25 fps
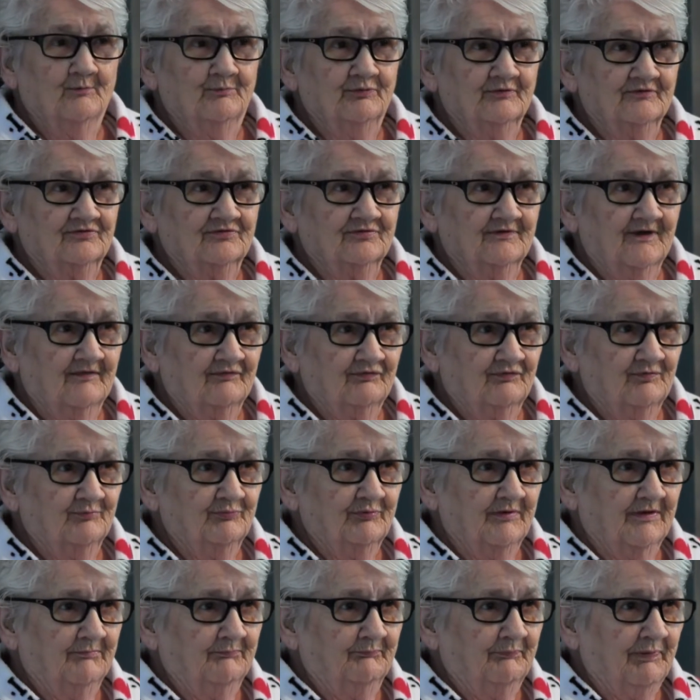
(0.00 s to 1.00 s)
her
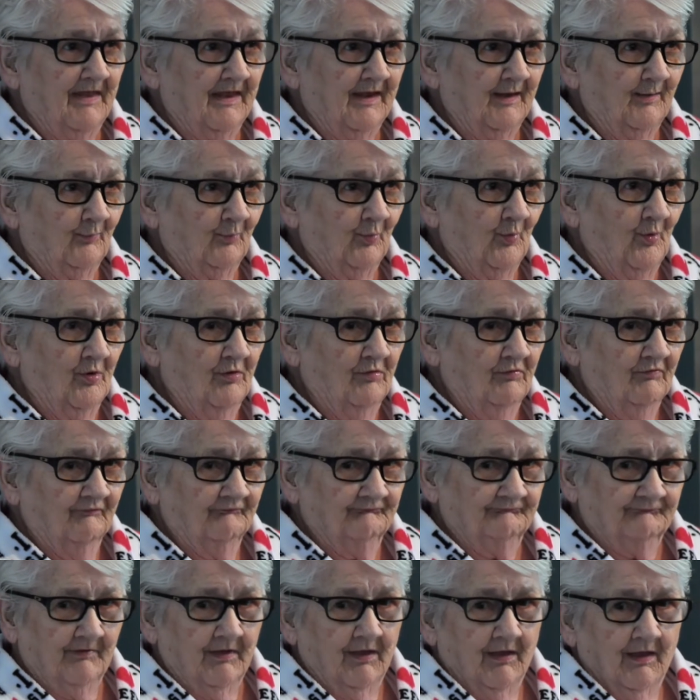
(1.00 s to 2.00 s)
stay here
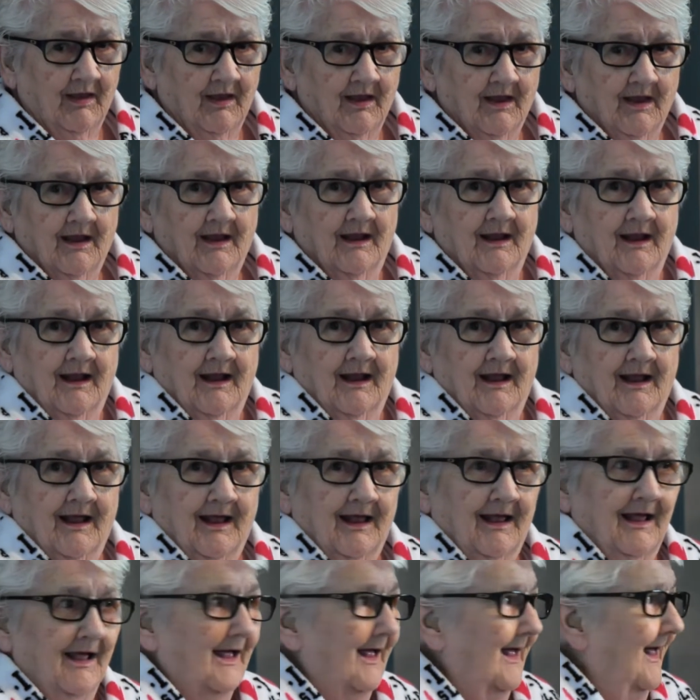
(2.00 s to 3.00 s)
happier,